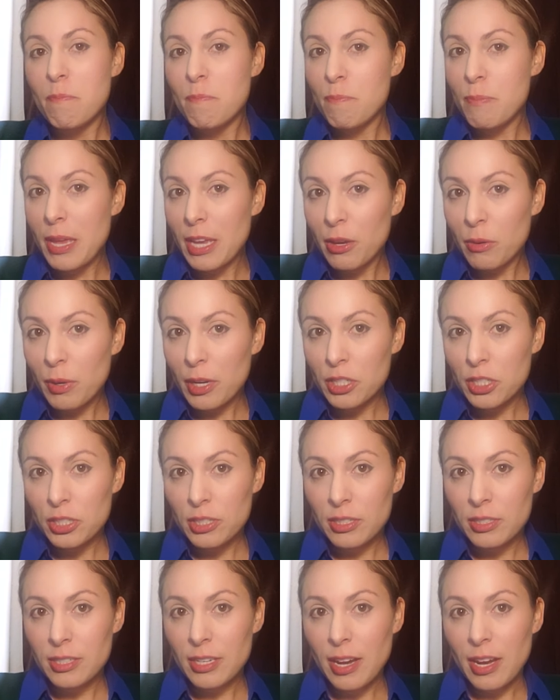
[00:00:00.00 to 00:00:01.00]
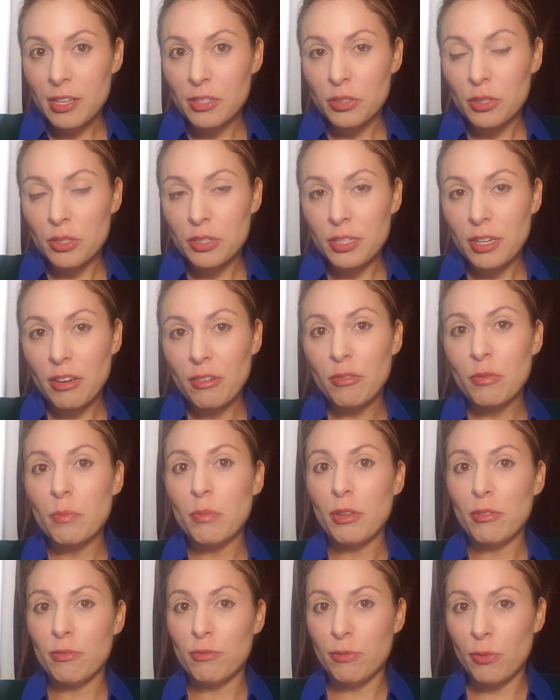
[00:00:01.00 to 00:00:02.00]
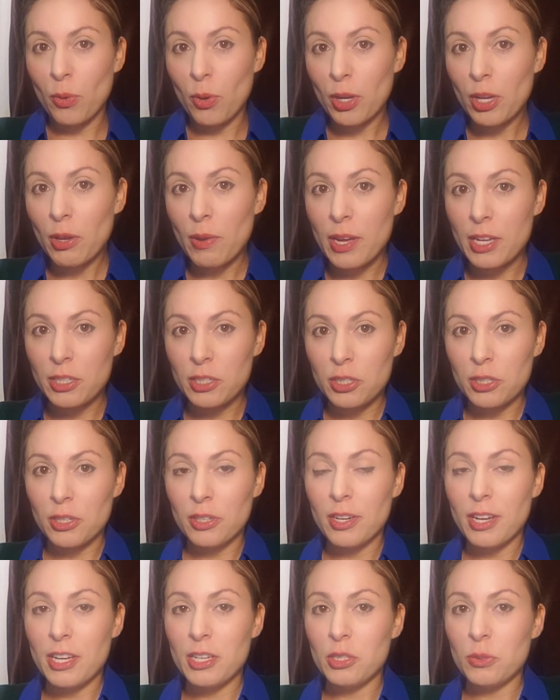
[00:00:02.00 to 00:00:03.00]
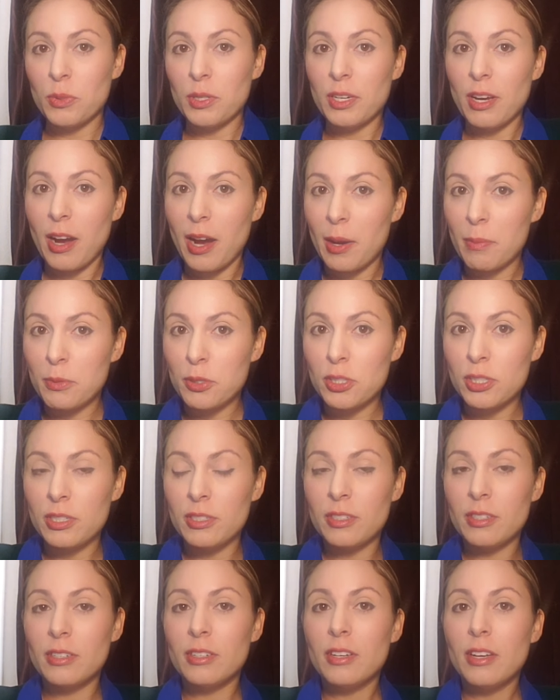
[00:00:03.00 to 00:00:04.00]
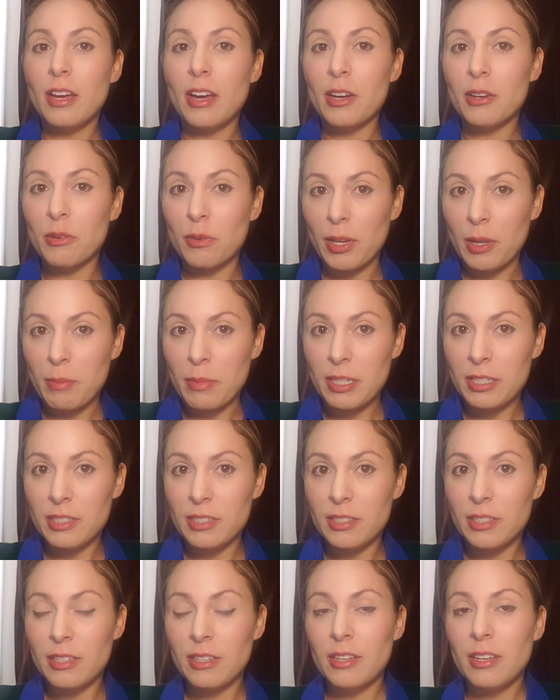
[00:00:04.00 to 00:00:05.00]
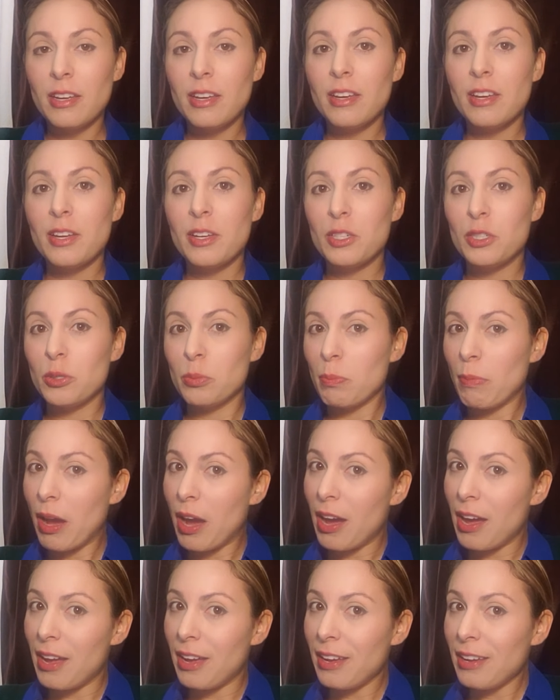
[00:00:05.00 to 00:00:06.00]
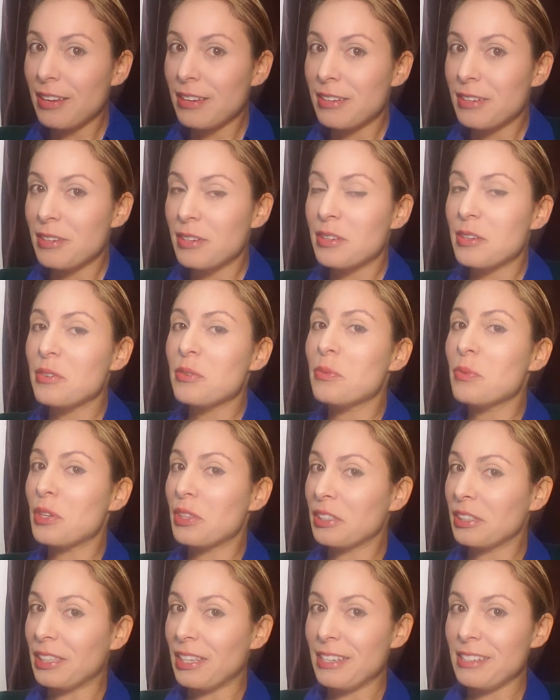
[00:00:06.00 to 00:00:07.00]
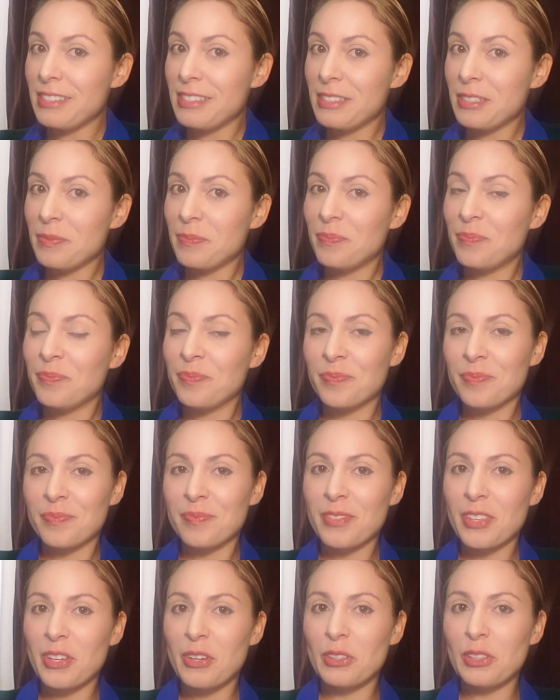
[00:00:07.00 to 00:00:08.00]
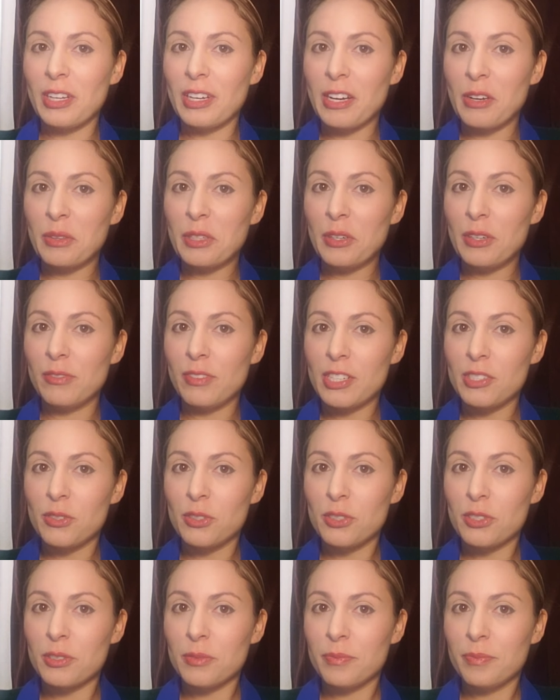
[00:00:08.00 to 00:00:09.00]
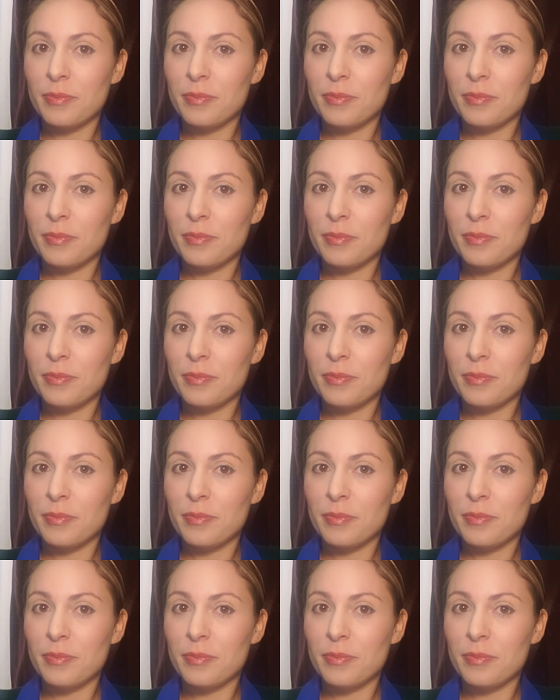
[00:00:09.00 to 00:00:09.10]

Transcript: big questions to ask yourself before you enter into an option agreement to buy with a lease. Good luck out there, investors.